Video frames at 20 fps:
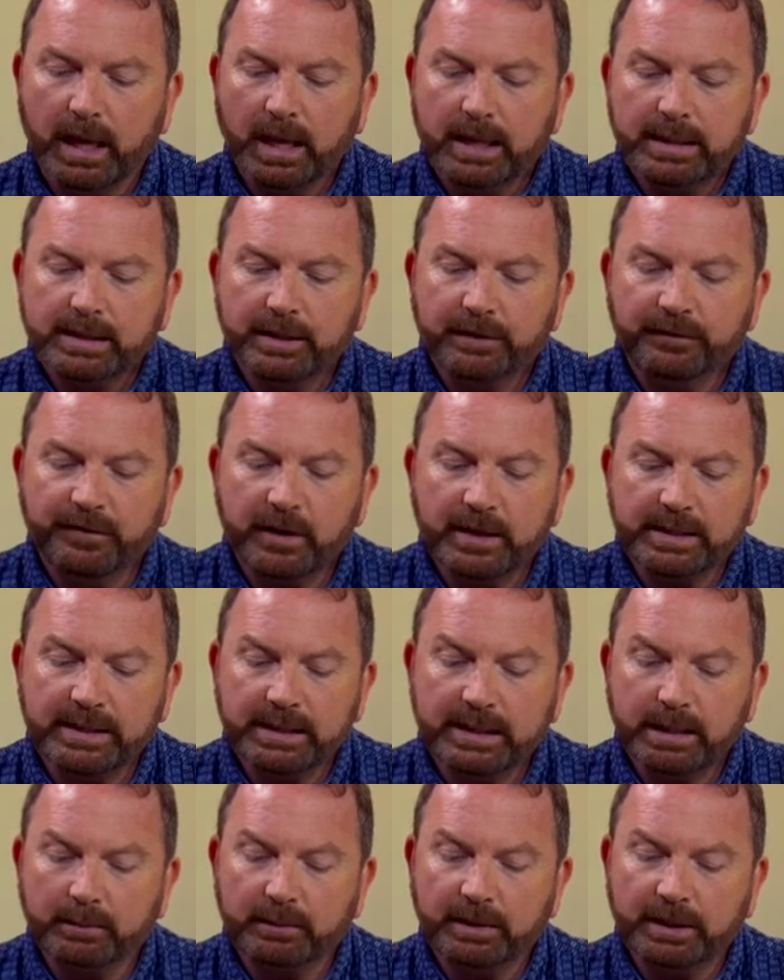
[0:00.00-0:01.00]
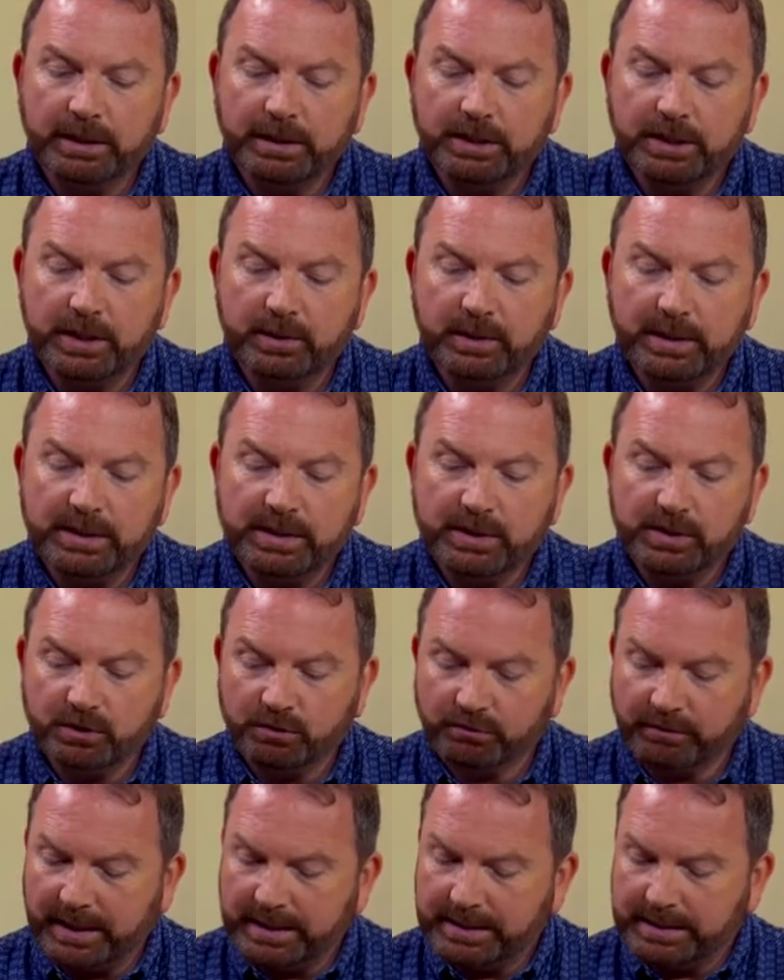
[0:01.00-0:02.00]
So the first thing that I'm going to do is
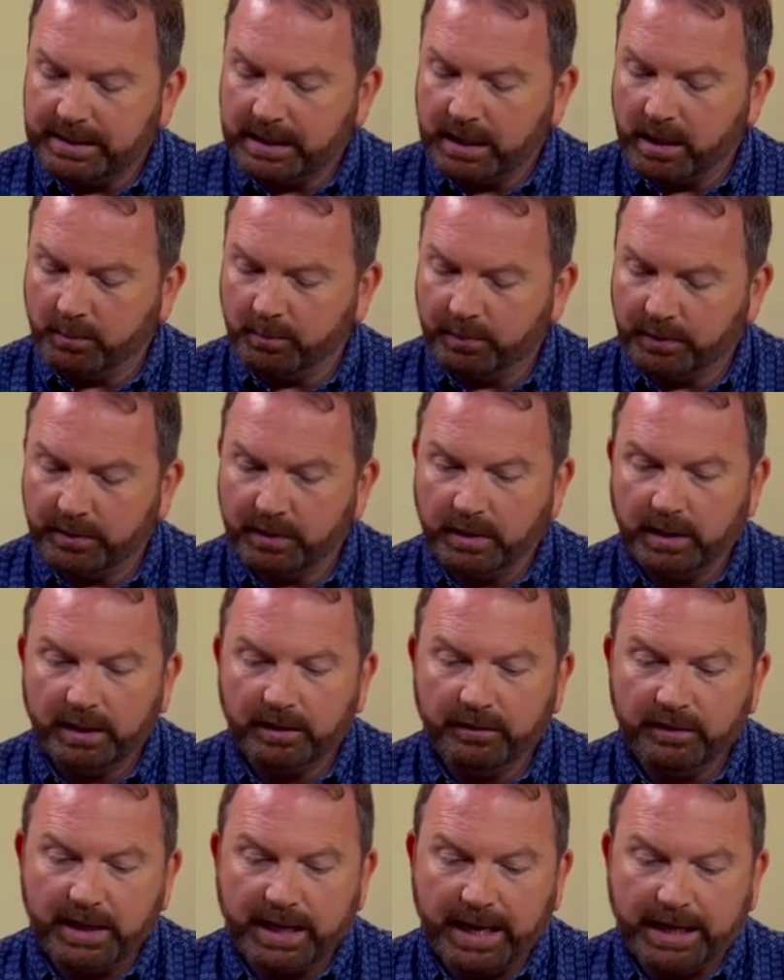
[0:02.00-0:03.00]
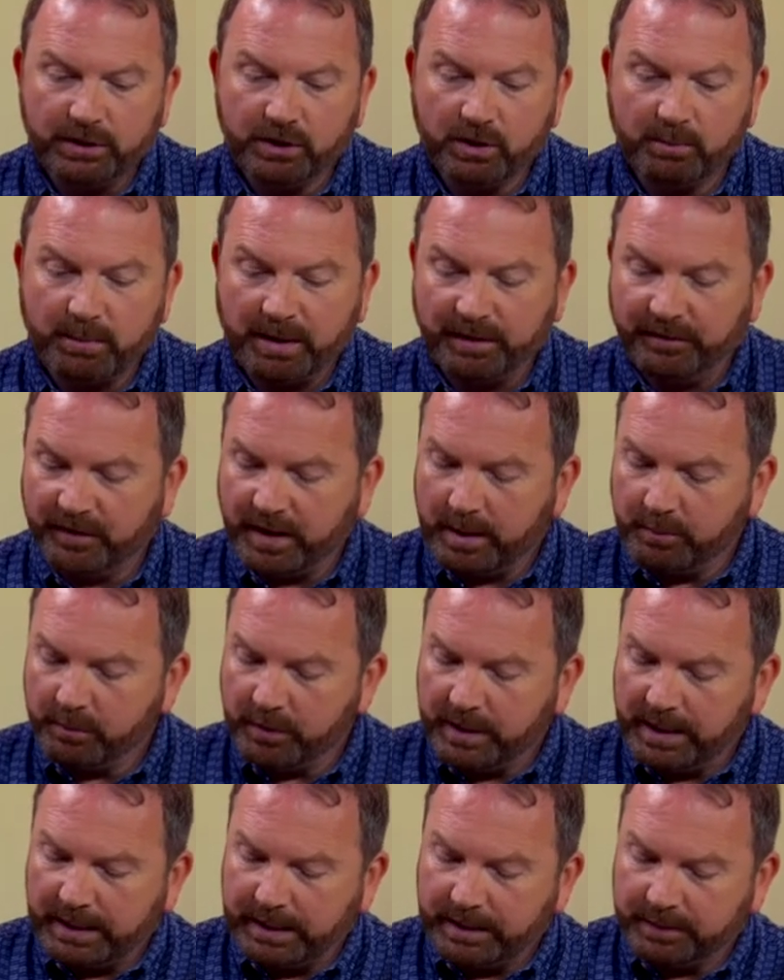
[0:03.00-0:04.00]
straighten up the edge on my
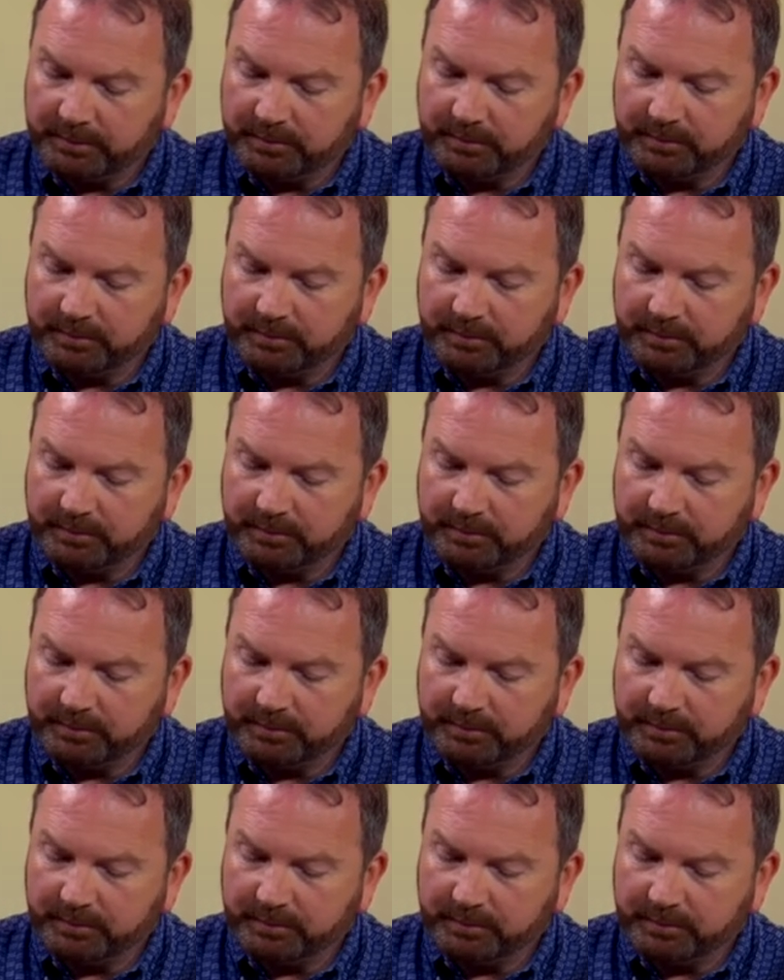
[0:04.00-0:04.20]
fabric.